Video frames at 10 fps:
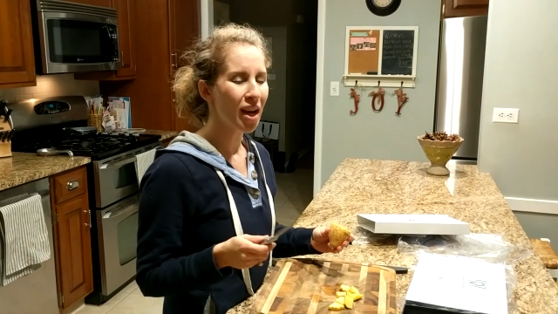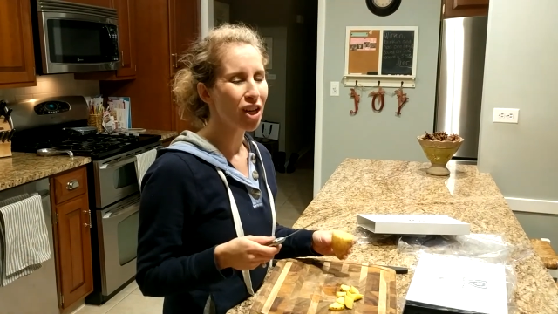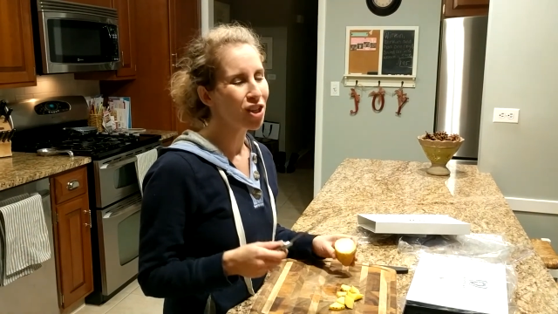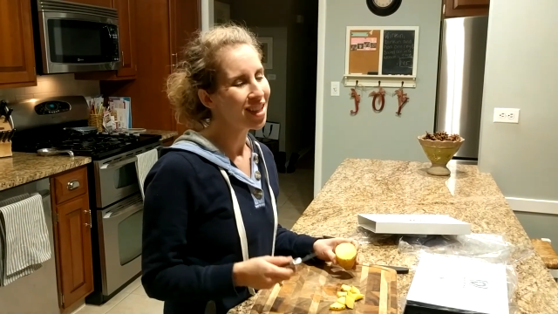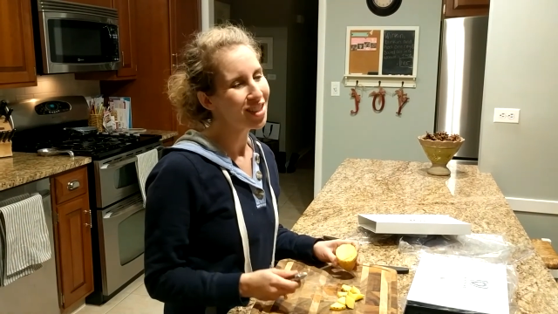
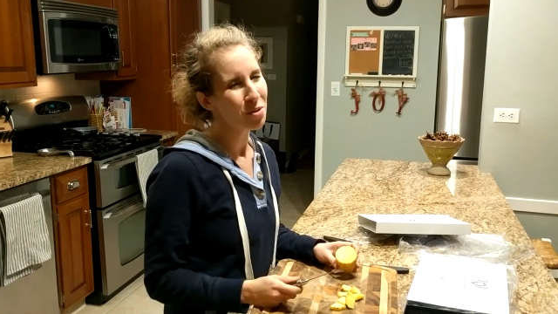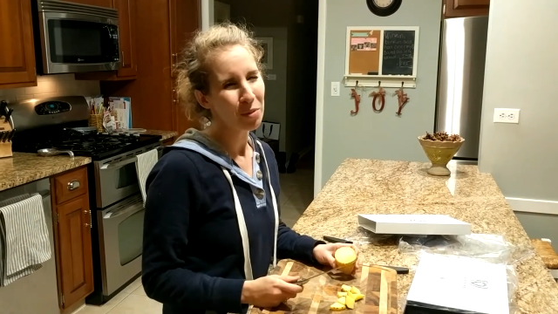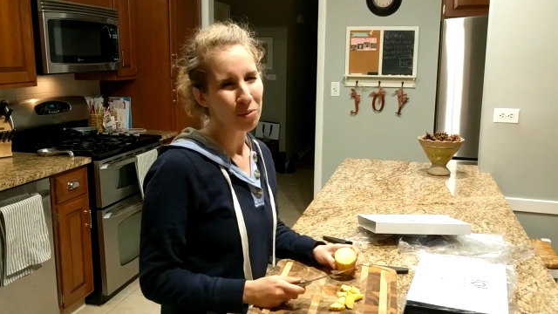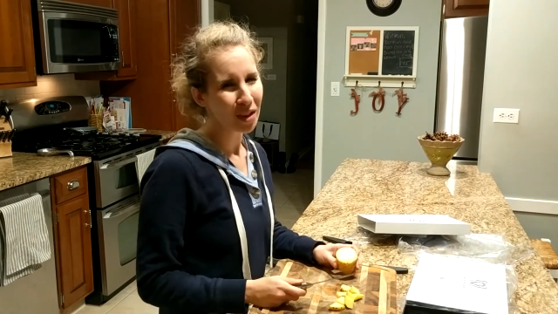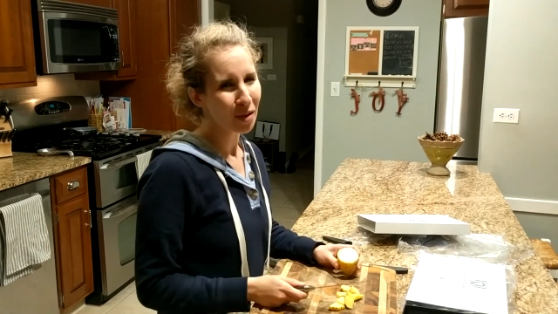Actually, do I
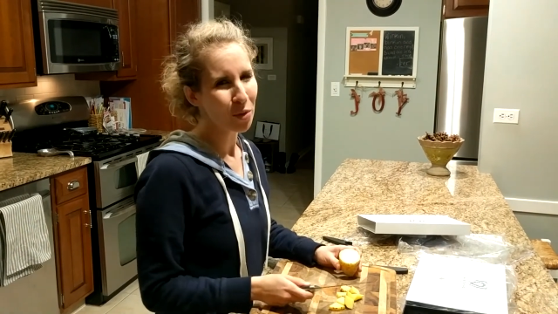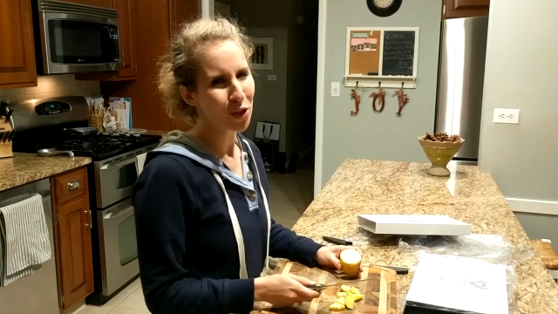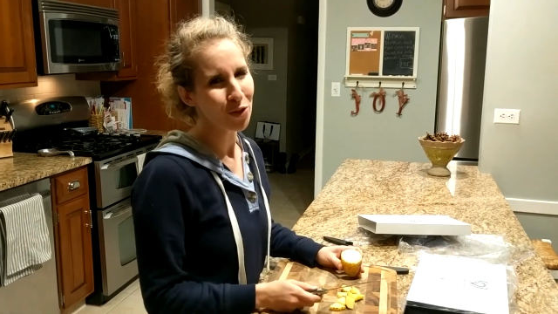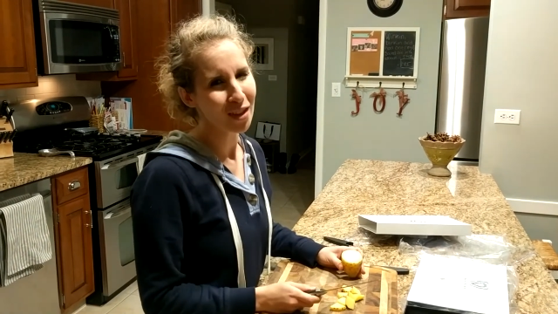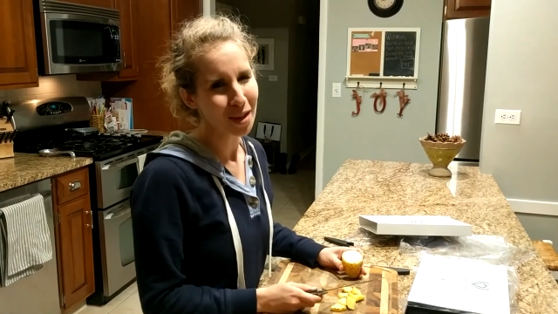really
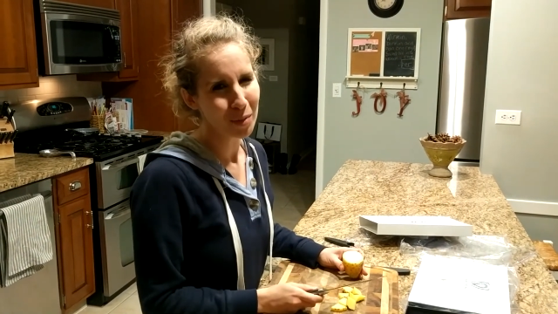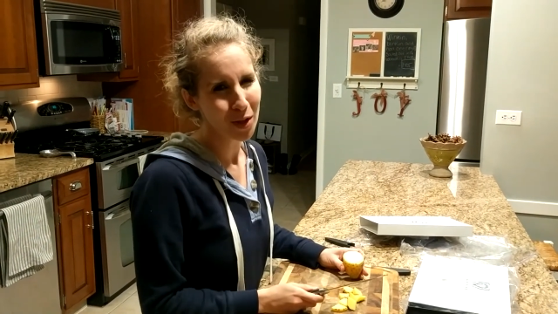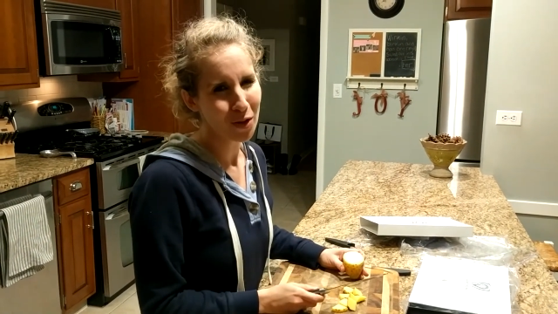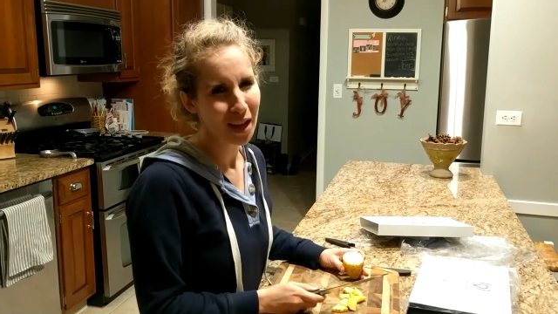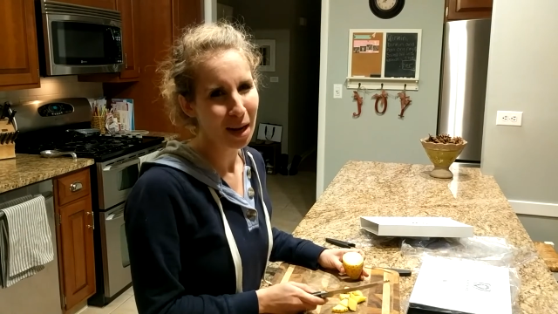want you to let me
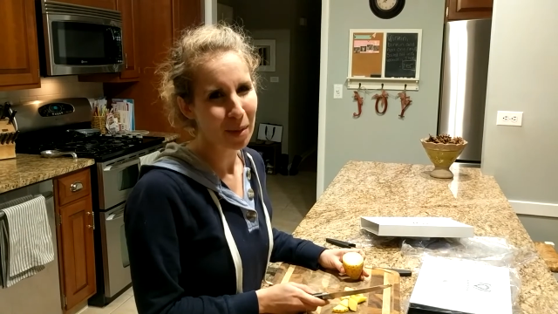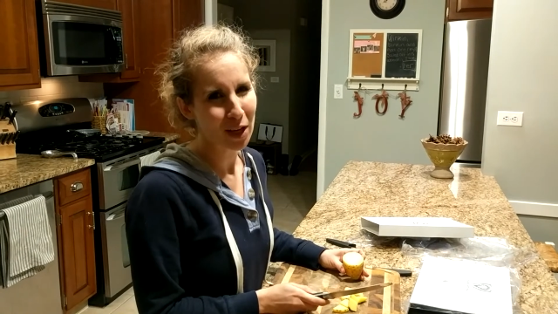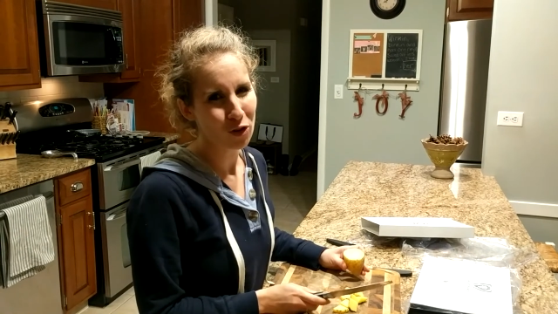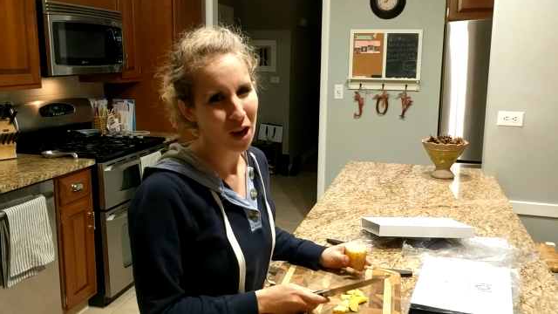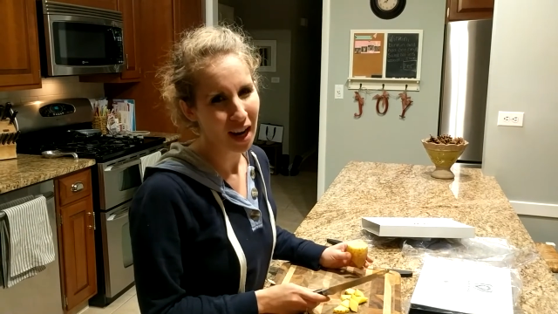know that? I
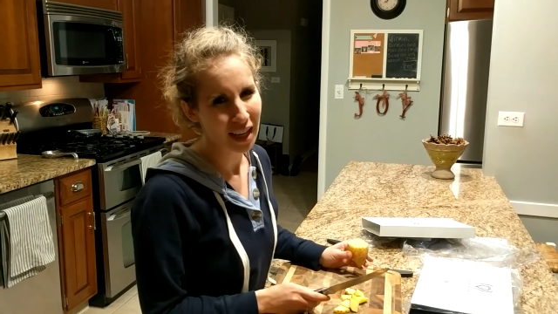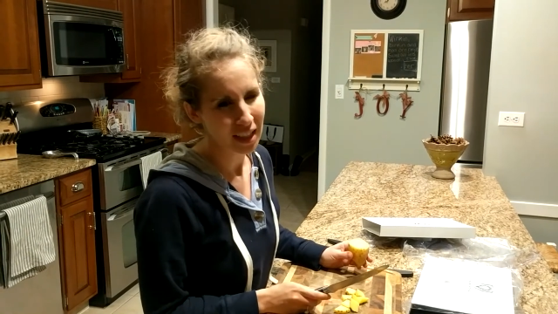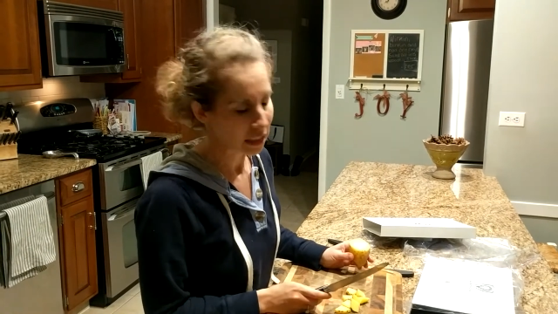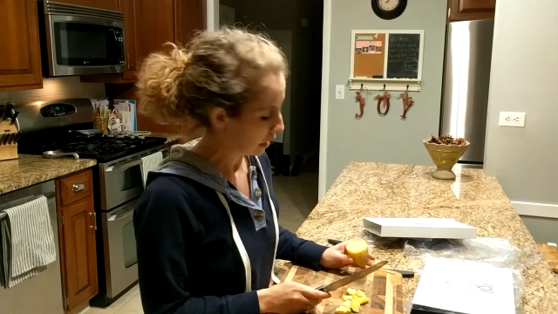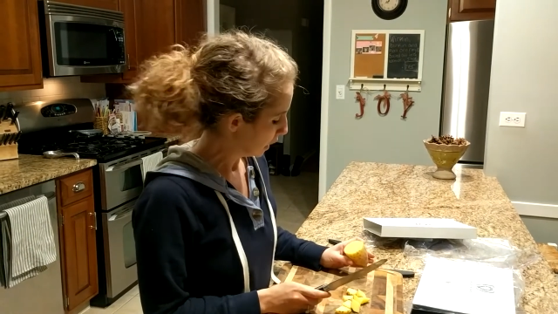might cry.
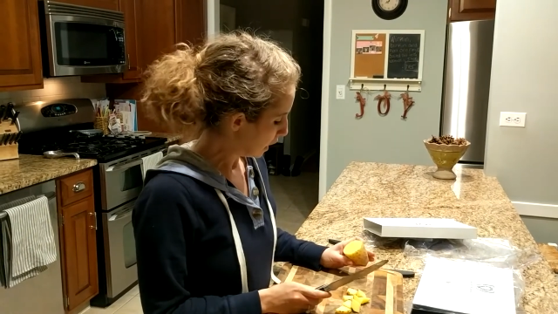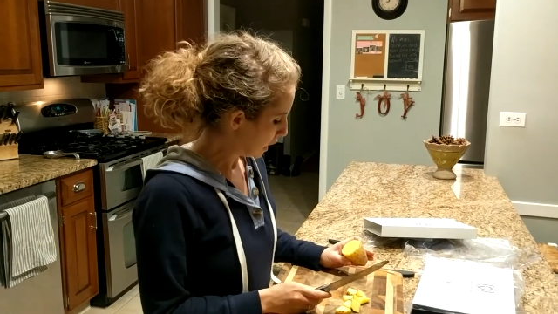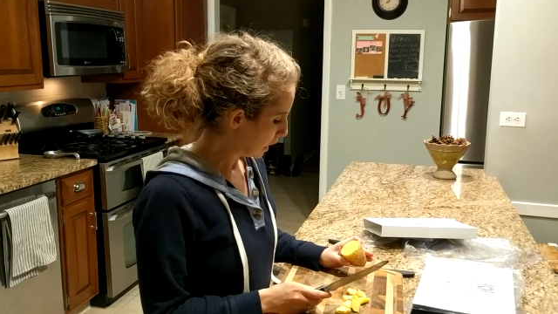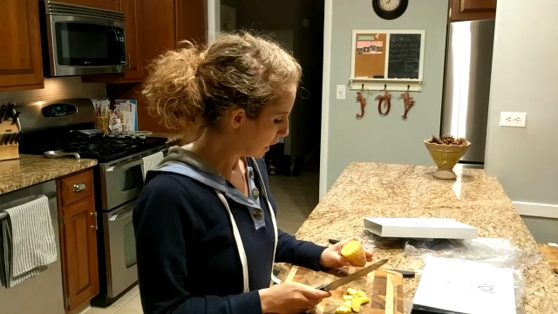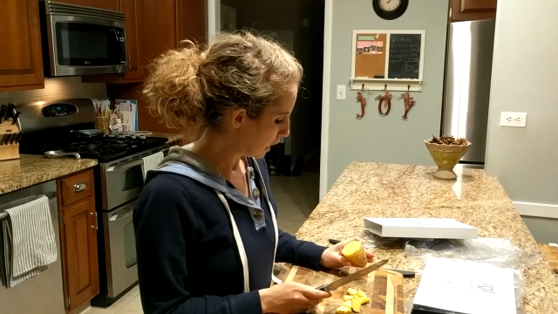
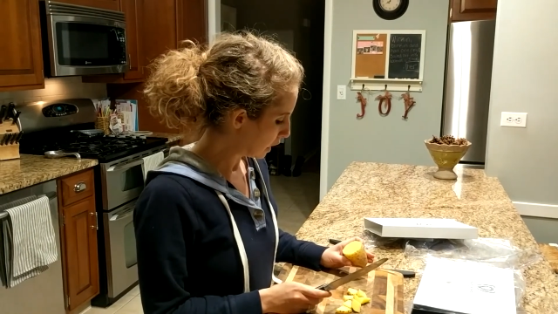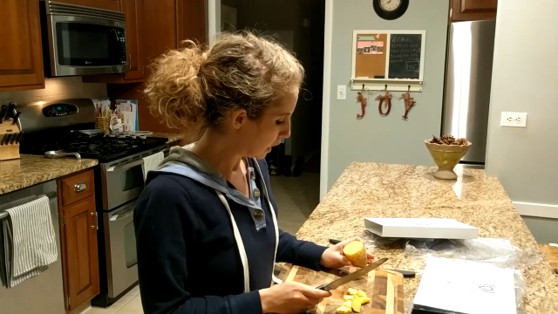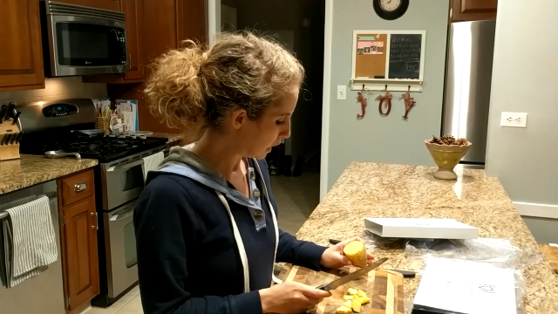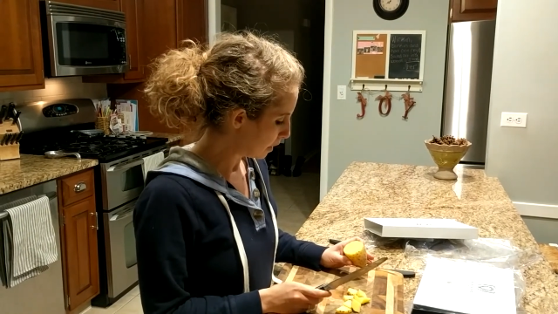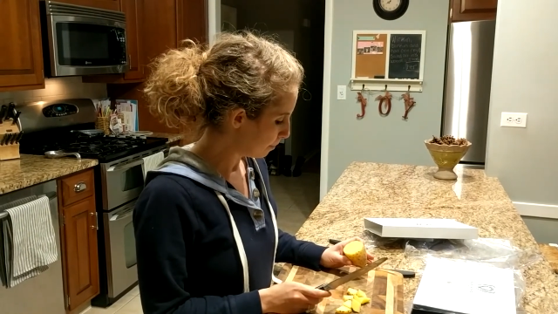
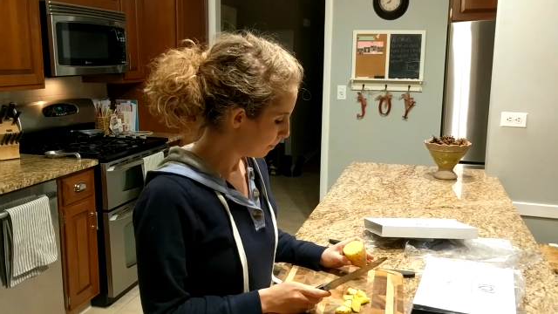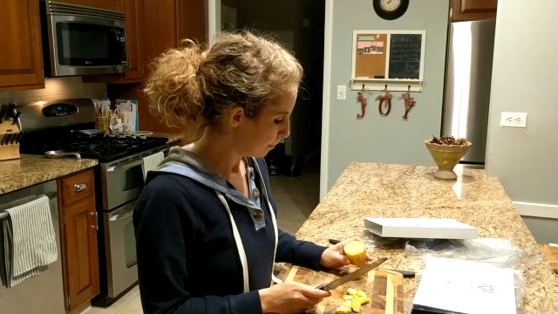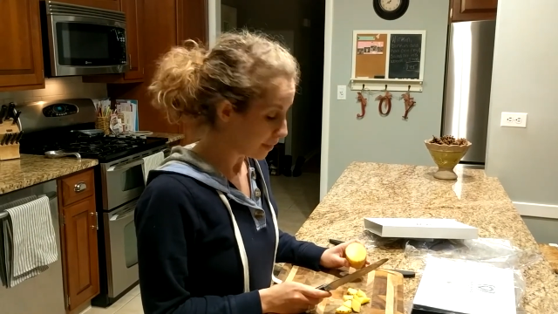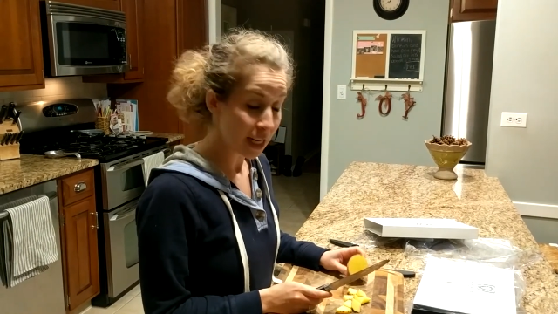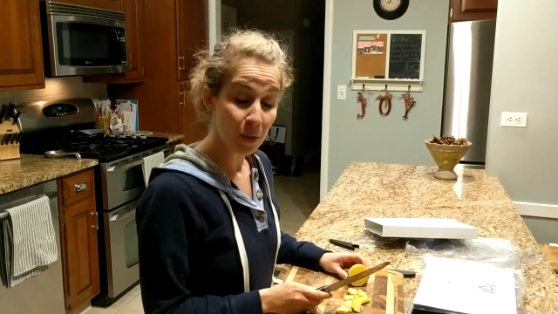Um,
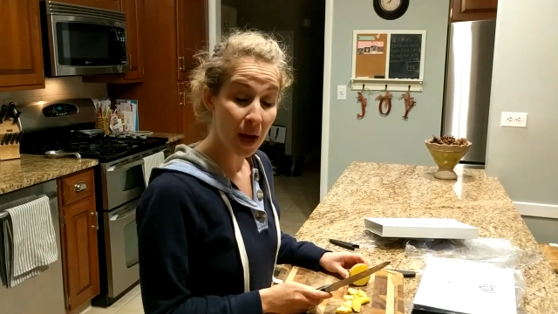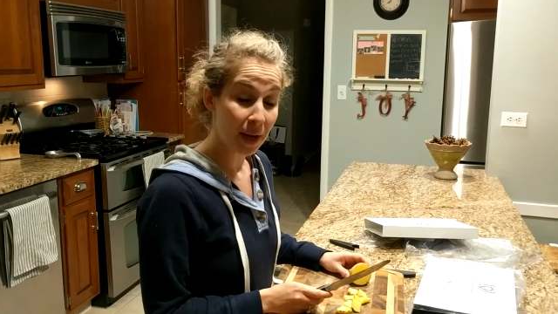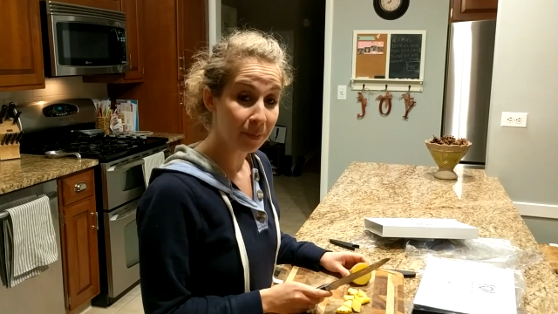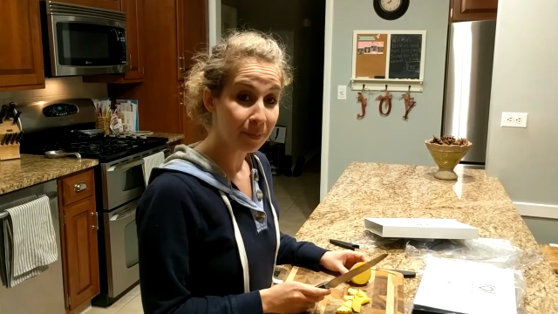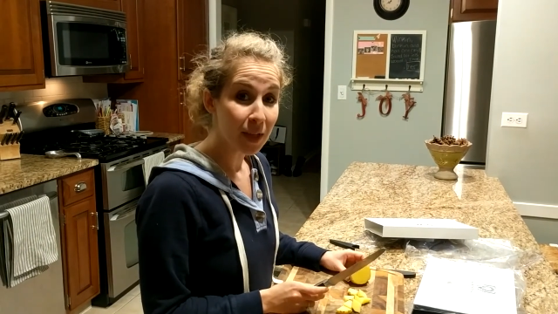anyway.